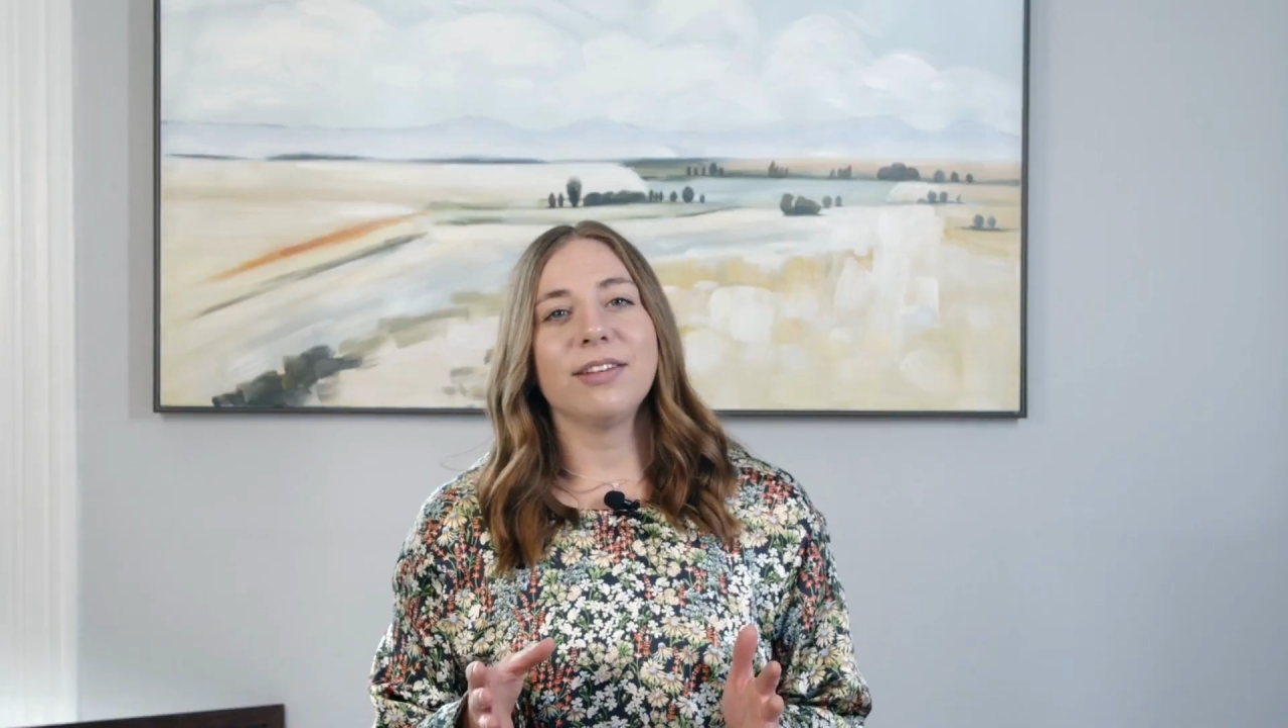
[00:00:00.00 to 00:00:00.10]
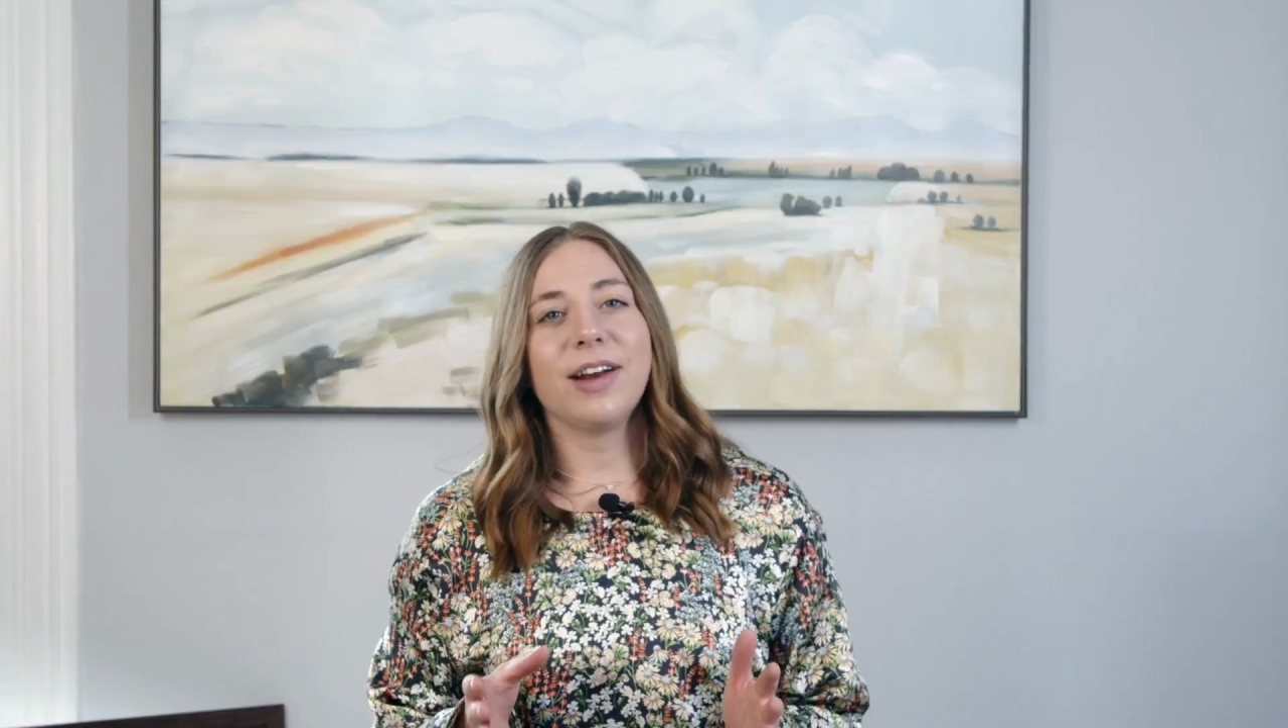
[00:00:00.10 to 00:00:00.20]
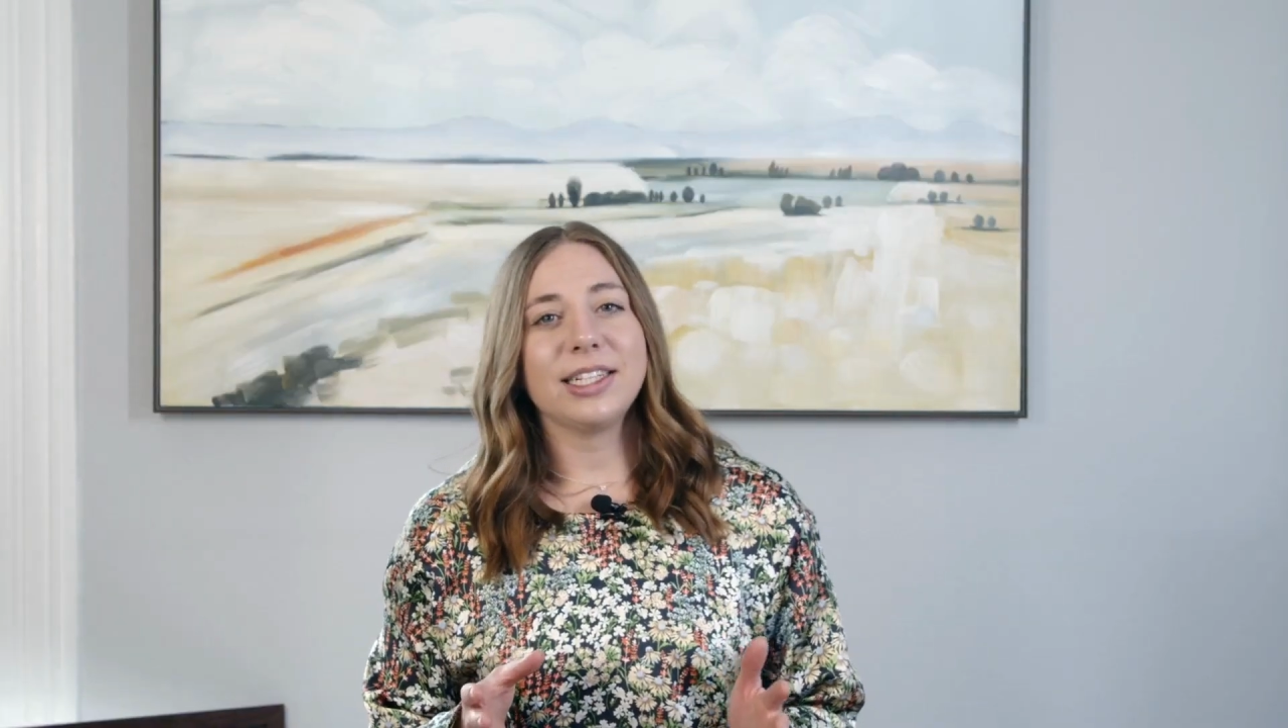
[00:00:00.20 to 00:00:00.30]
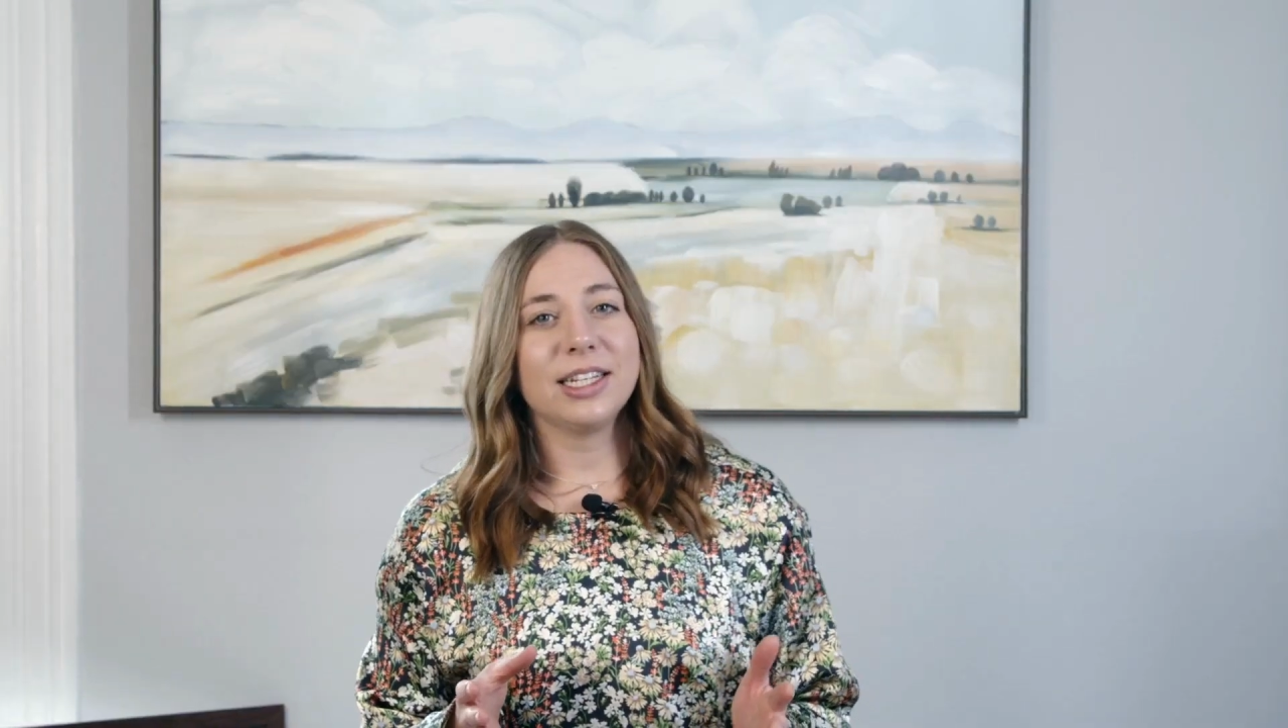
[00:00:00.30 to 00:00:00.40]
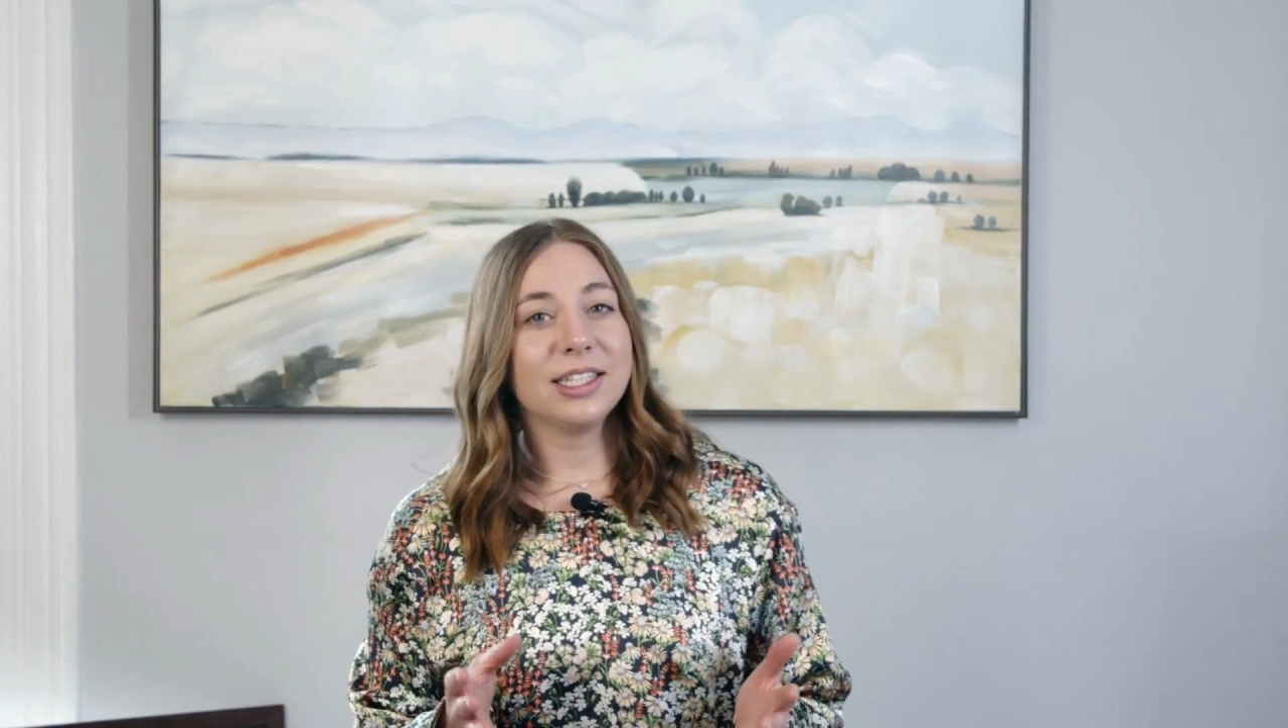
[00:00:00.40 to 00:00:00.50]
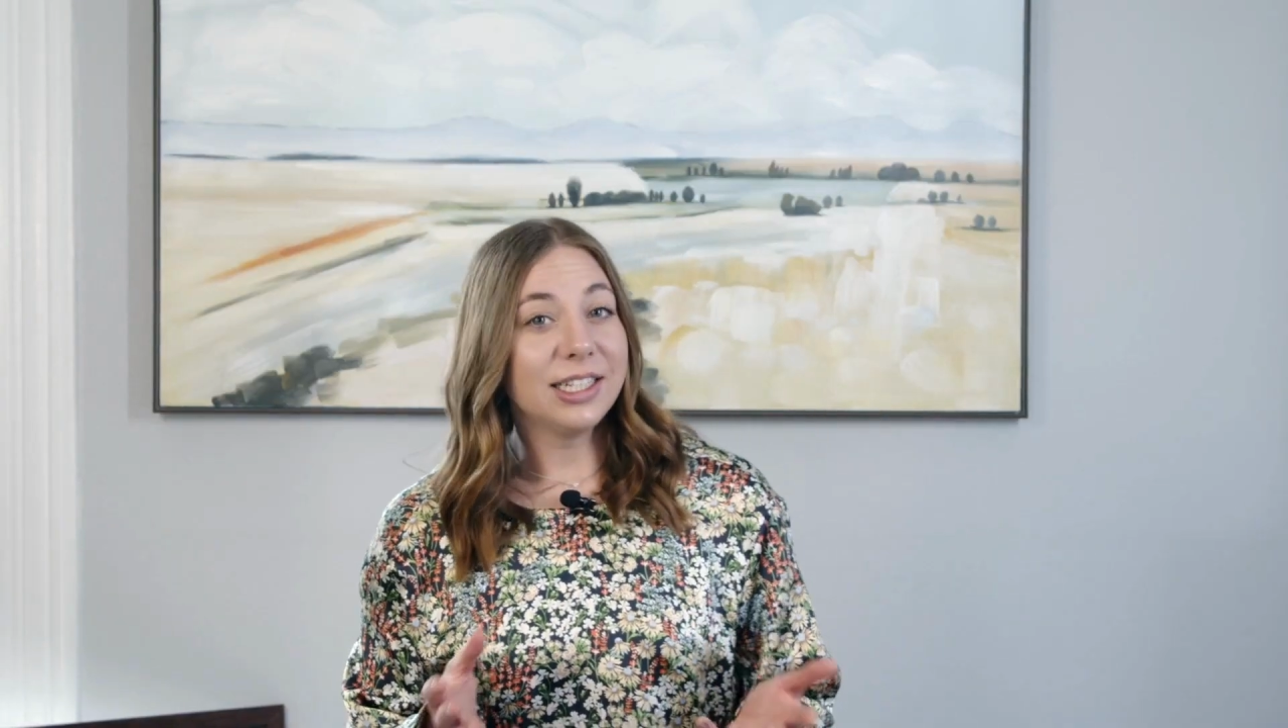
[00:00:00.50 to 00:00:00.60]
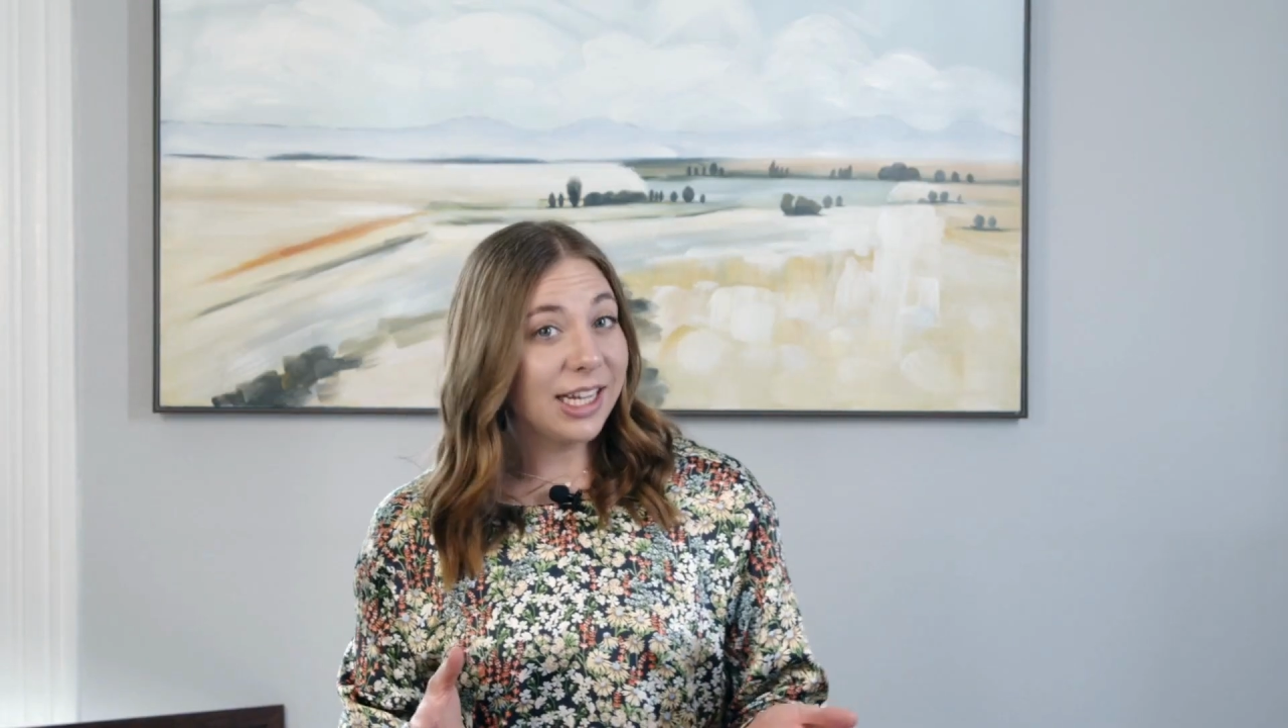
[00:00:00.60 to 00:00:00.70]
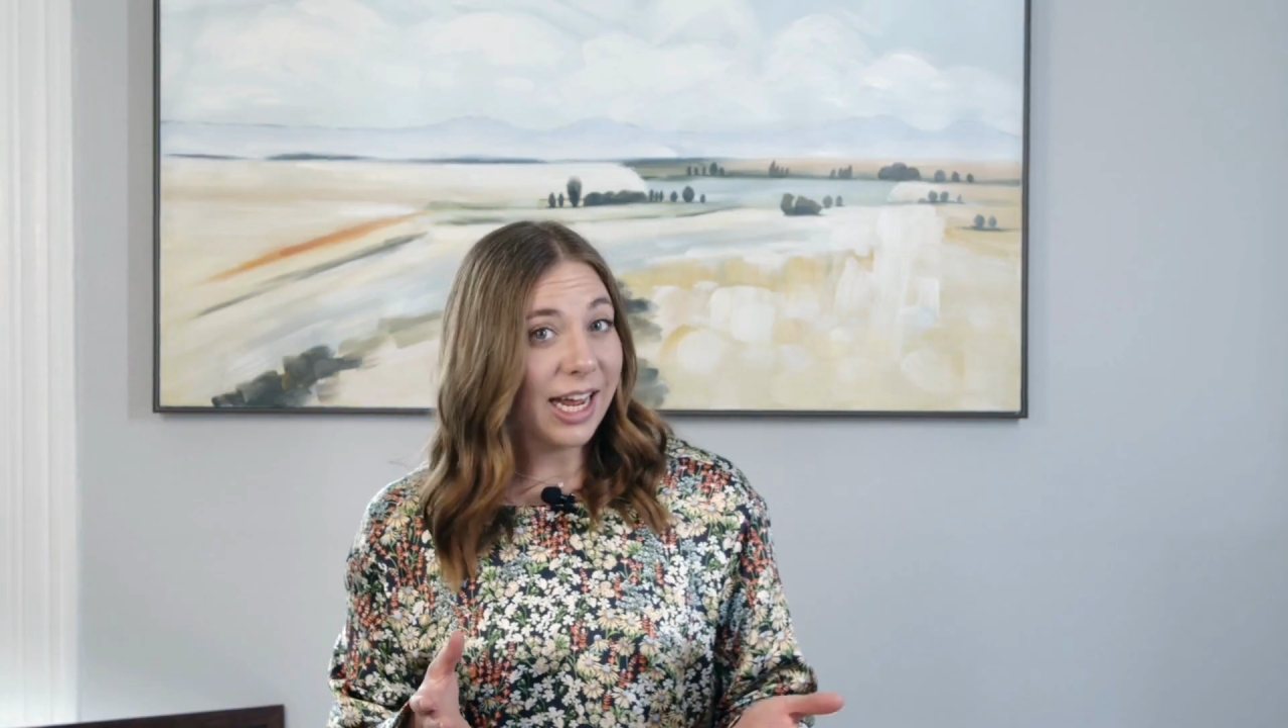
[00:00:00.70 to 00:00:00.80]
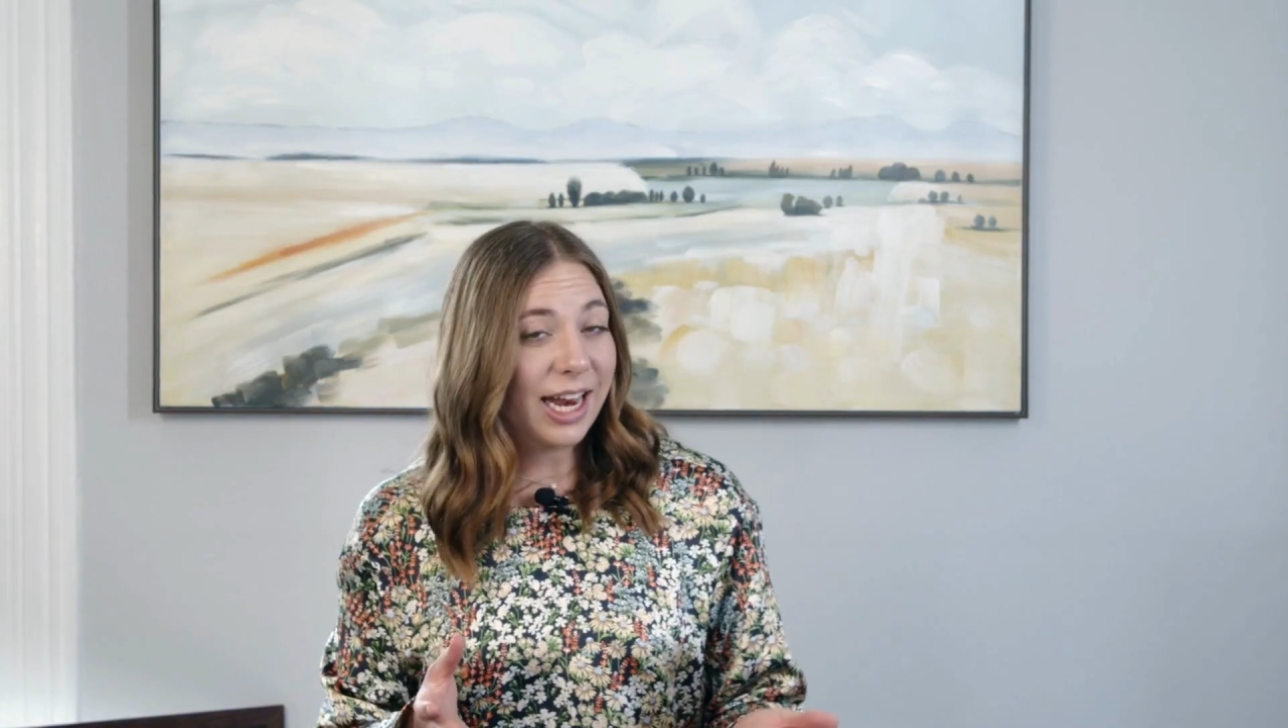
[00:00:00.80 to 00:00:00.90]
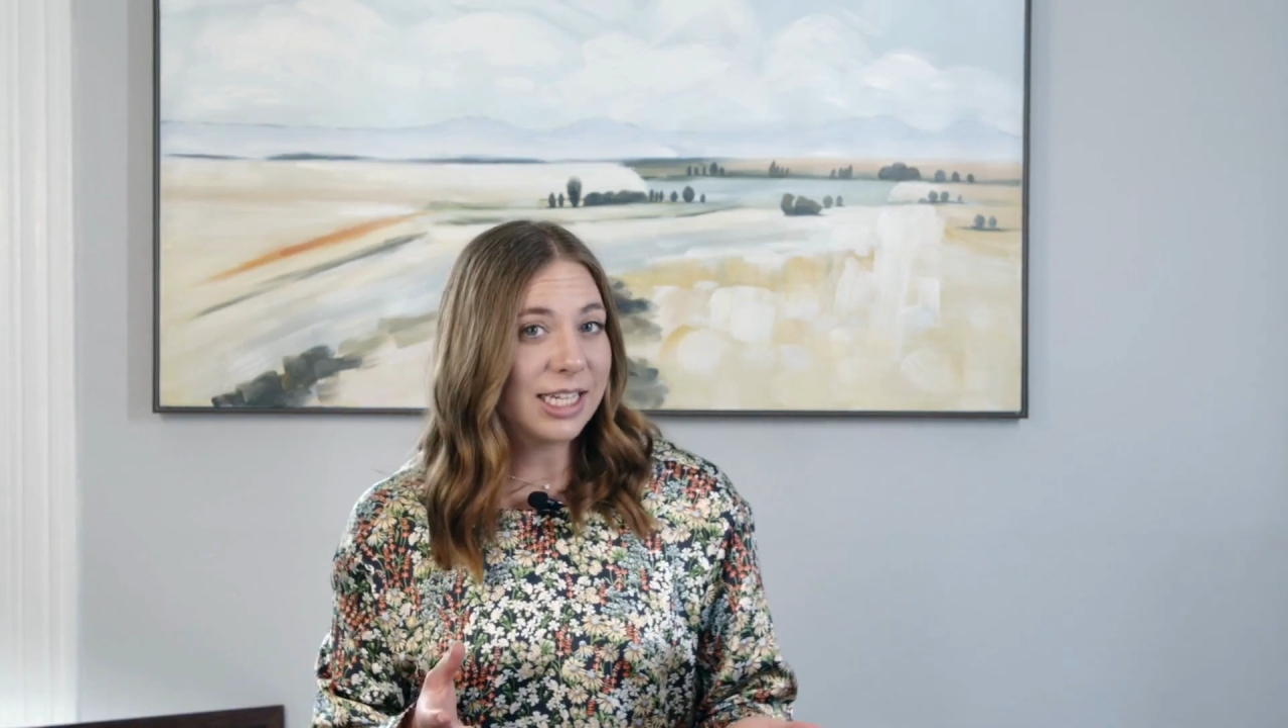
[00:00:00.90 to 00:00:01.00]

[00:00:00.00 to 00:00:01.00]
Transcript: devices need it